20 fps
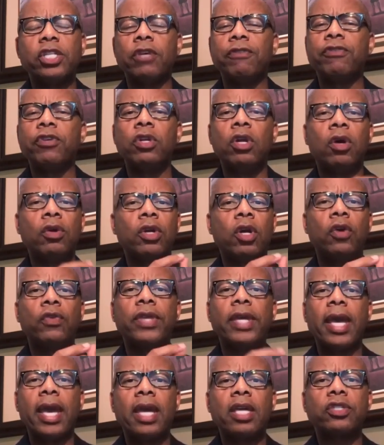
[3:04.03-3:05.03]
If you don't know
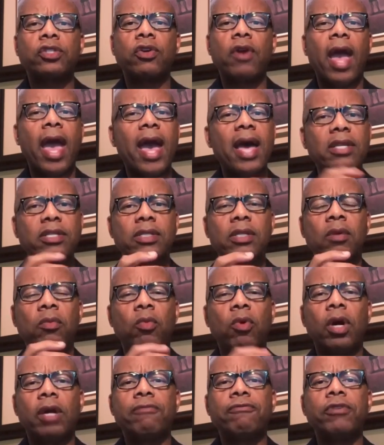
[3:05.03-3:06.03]
the answer, ask
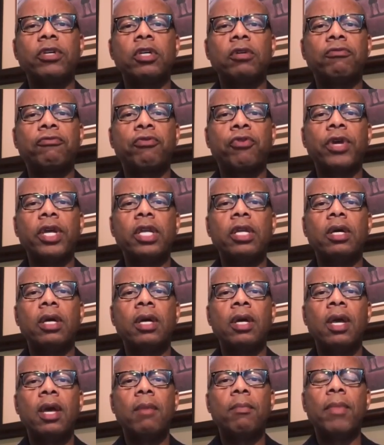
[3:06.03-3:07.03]
someone. Feel free to
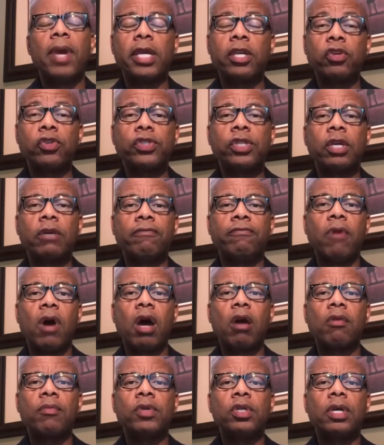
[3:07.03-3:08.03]
make yourself
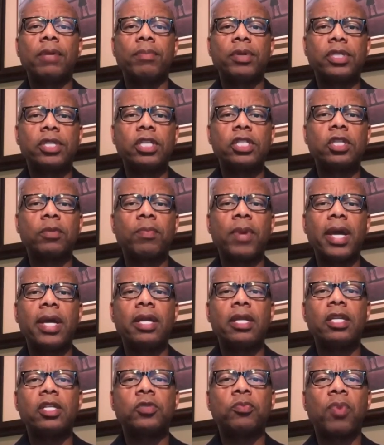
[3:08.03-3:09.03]
vulnerable and participate
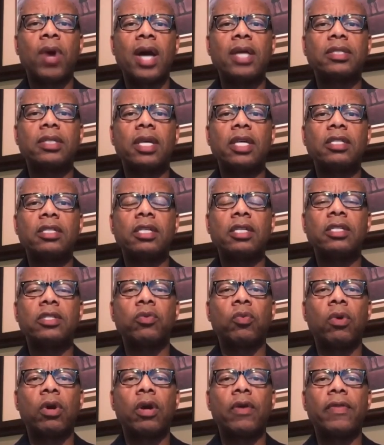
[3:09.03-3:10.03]
in this process is
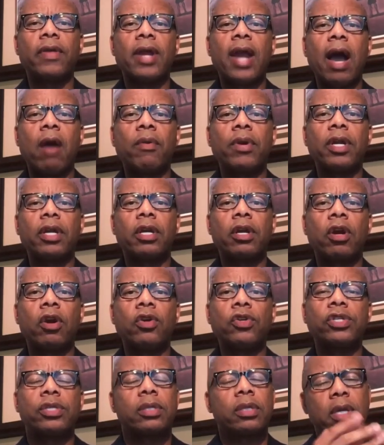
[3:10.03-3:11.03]
the word that I would
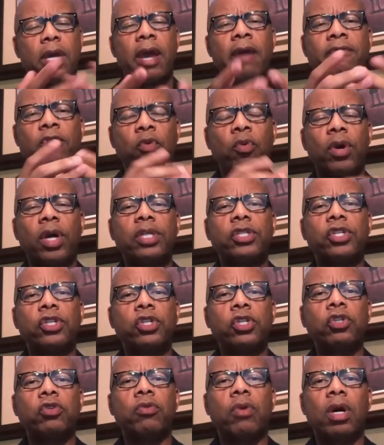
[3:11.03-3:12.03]
encourage everyone to
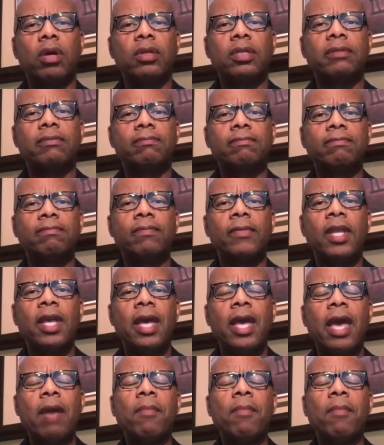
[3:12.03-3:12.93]
do, Roland. Oh.